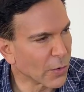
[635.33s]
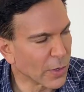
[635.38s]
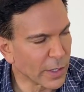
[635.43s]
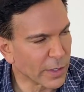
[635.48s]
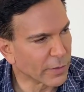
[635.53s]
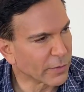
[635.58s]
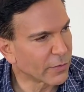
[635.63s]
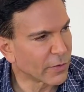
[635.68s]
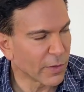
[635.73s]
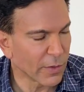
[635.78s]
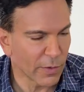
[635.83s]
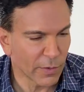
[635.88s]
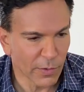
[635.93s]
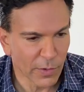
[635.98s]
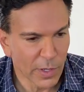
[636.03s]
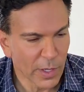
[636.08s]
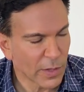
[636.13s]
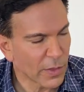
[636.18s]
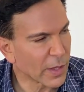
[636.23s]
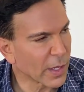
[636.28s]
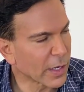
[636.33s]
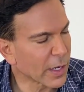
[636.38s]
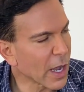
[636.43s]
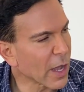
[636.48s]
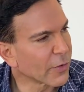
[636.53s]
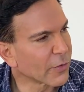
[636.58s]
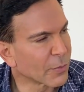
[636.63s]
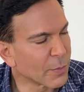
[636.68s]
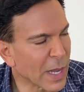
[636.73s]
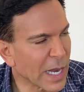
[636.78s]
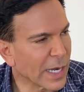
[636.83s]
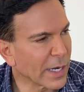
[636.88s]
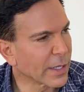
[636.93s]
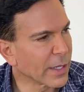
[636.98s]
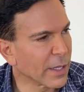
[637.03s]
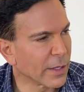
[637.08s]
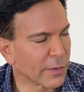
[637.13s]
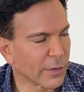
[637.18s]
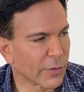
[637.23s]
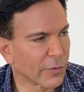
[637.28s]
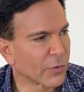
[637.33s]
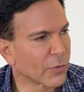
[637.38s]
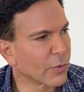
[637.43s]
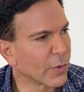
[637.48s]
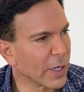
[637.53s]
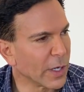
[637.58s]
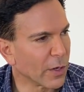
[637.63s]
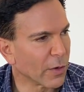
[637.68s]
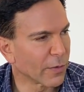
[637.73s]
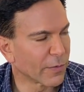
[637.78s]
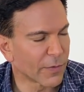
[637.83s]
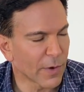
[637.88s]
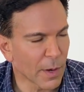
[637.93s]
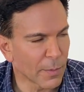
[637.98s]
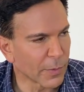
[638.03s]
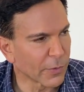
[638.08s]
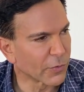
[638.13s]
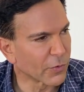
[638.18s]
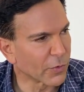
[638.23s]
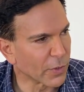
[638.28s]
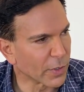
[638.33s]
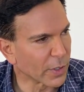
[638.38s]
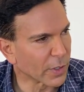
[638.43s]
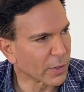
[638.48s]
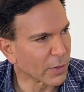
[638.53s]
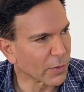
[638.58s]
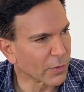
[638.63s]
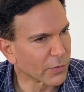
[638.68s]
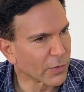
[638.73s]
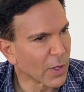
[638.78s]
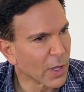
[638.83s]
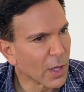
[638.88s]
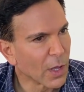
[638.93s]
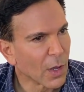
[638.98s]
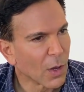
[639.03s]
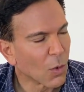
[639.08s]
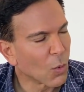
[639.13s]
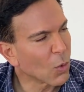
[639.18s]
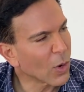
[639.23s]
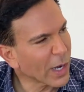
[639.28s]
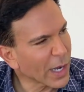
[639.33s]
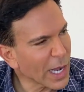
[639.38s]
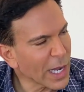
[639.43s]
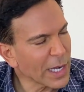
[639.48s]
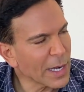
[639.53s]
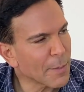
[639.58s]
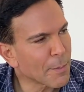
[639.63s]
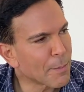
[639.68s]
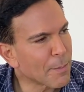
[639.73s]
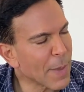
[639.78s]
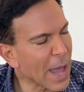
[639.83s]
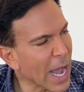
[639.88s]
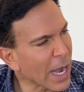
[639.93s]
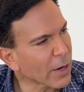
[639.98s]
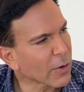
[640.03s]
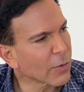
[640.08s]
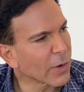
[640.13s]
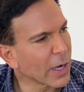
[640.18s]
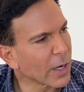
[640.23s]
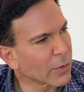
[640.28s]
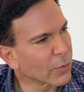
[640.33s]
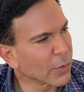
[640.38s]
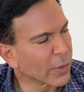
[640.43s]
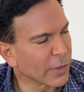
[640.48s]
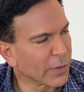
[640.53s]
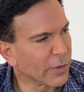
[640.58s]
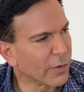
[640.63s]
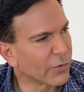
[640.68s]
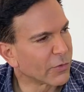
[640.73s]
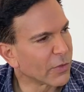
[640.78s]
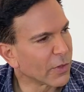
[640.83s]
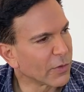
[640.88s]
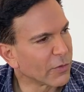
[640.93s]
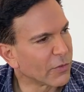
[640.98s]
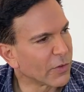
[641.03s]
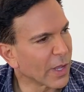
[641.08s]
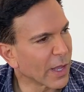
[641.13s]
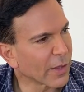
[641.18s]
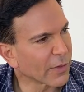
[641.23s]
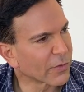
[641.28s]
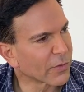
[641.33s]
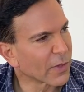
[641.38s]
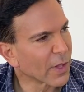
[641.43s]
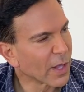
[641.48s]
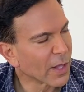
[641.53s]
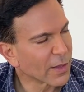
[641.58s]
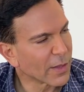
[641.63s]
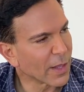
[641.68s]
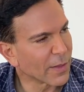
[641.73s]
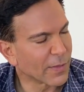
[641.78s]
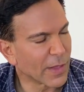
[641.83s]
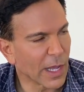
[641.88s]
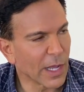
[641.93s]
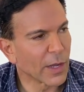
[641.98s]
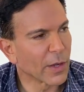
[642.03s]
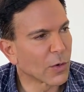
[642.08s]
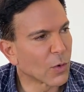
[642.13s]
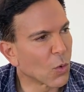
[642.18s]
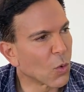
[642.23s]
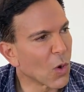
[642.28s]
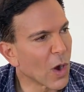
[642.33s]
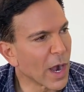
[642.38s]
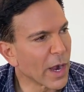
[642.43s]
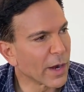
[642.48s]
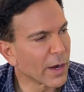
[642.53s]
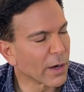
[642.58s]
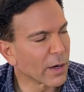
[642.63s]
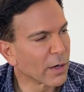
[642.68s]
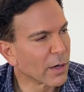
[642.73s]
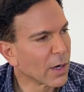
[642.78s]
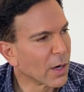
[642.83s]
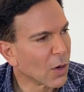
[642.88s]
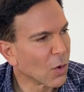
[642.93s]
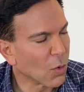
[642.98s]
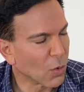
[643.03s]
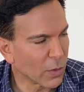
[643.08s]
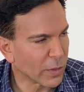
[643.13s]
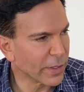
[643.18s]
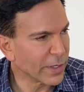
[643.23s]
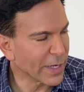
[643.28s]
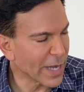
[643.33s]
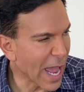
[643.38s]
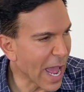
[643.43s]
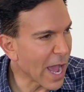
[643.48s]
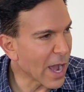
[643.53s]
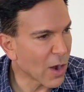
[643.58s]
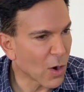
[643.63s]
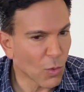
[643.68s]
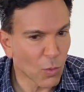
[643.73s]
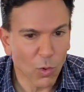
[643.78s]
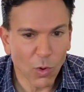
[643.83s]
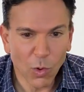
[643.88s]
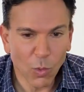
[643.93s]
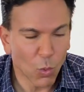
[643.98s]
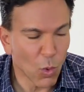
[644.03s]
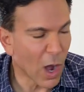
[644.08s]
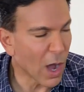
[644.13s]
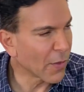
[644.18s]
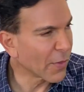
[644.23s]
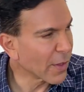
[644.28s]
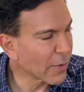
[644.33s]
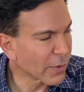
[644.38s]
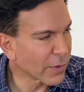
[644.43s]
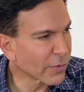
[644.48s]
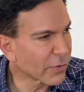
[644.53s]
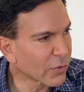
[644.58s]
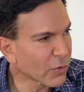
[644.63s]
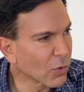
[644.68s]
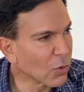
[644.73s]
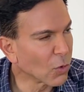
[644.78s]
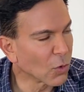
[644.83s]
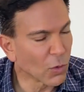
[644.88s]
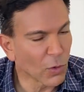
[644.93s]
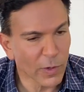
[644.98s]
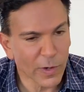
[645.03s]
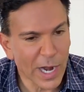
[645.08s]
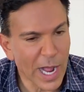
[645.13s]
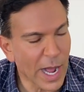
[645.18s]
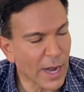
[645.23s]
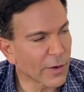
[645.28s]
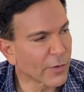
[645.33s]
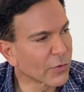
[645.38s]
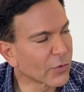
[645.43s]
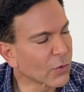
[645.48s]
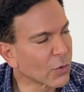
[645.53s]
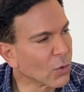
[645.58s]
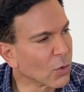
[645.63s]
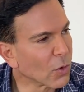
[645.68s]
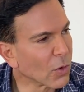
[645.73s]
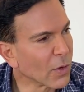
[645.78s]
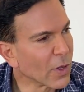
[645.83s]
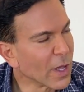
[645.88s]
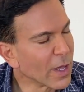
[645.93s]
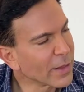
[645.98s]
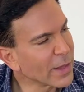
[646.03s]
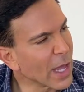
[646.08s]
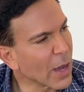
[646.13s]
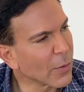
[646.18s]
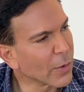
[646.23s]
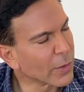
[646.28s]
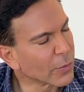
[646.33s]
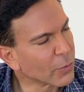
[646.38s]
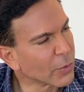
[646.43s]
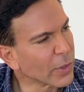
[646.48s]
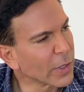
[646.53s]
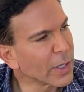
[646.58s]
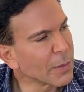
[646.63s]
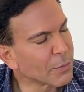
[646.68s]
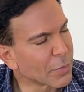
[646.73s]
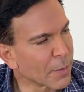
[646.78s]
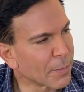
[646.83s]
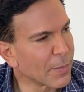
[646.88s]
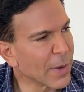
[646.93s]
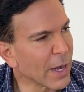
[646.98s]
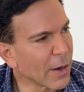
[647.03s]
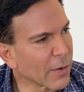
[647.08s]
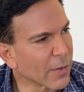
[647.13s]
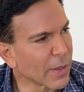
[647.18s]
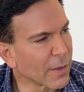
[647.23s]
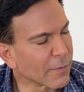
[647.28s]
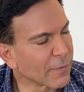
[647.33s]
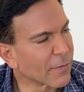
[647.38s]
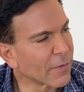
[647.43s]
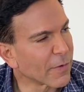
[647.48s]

into the cosmetic industry or pharmaceuticals, what kind of background would you suggest that they acquire now while they're in school or out of school that would really prepare them